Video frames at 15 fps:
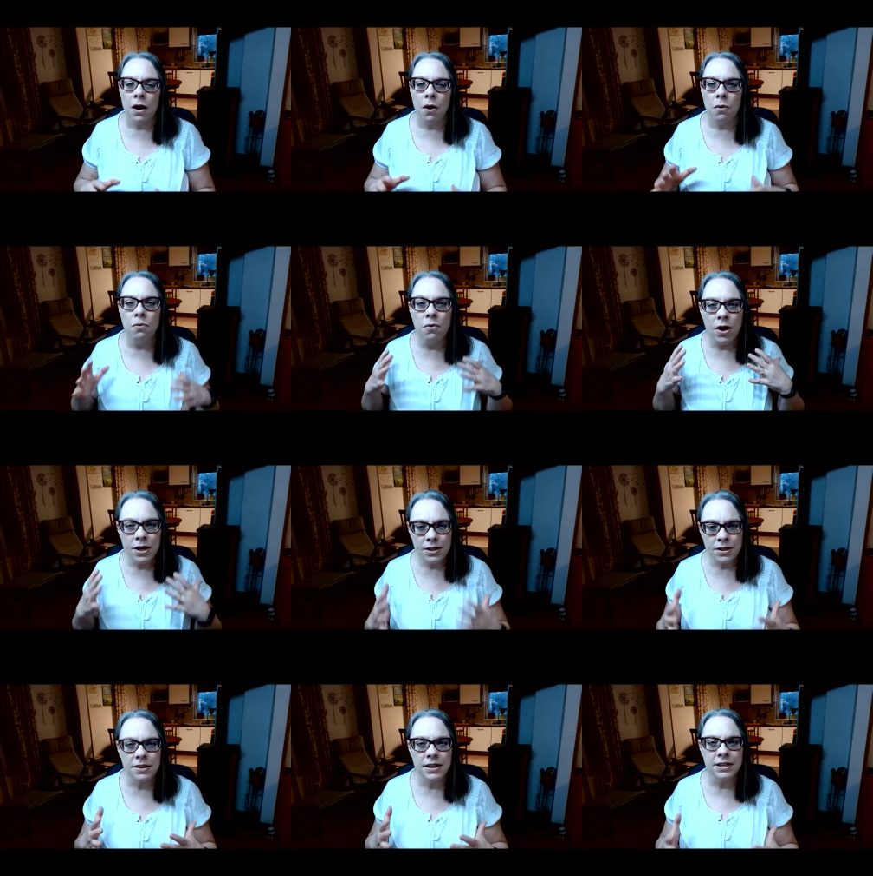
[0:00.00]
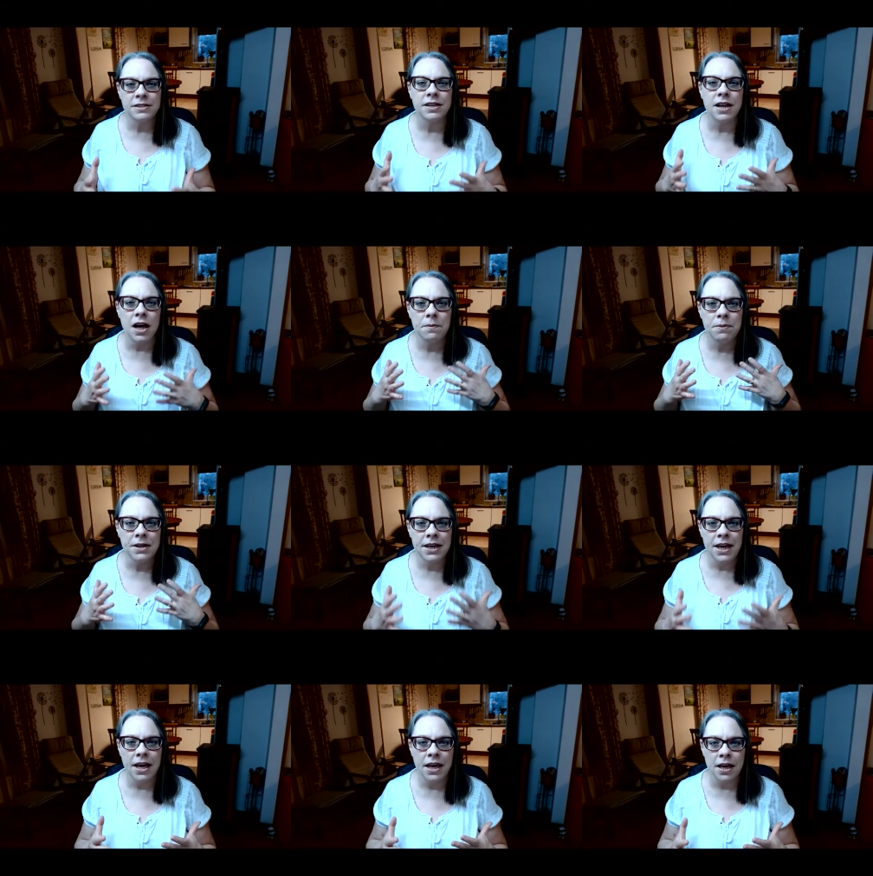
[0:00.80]
one of the things that I
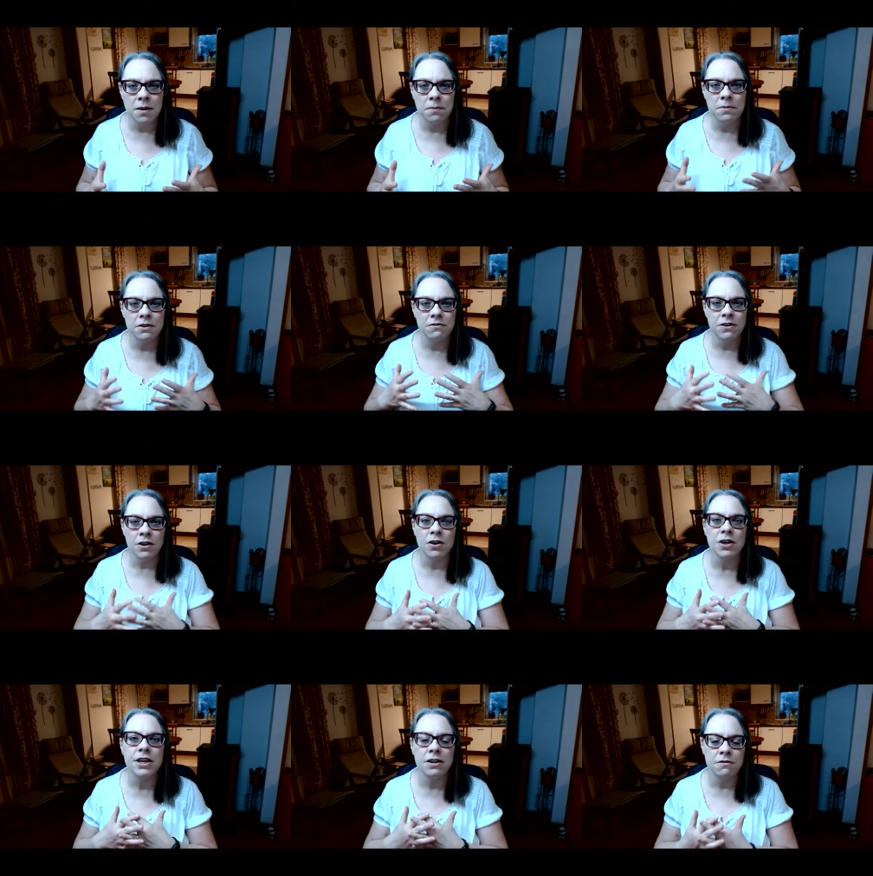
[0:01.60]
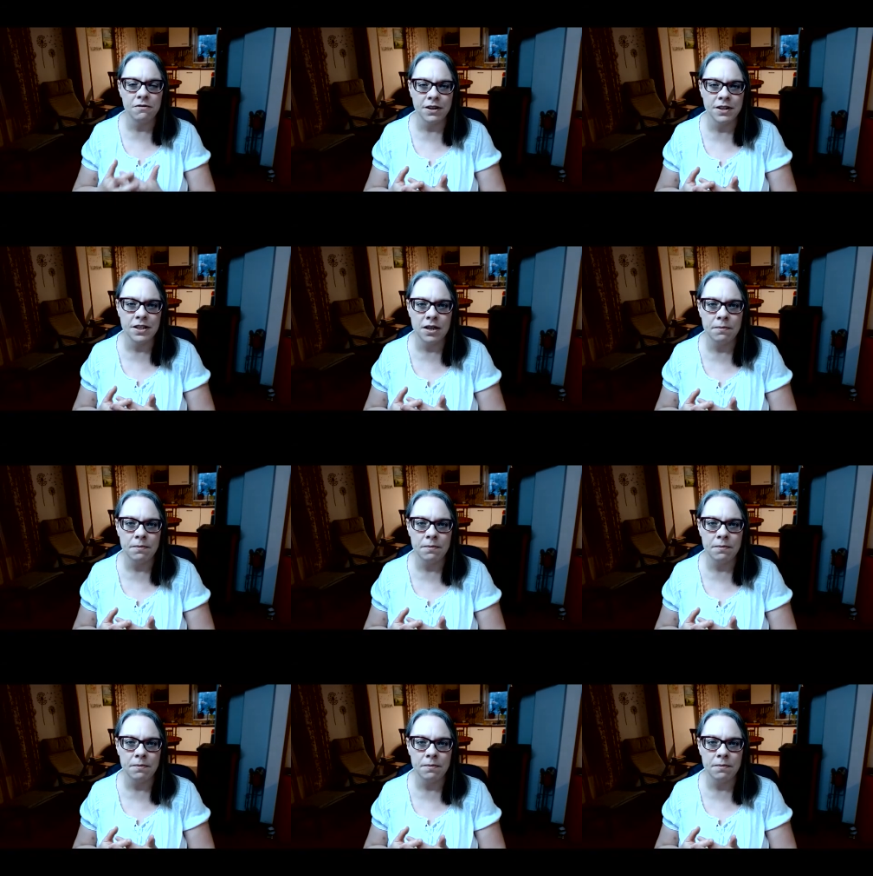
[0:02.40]
became very convicted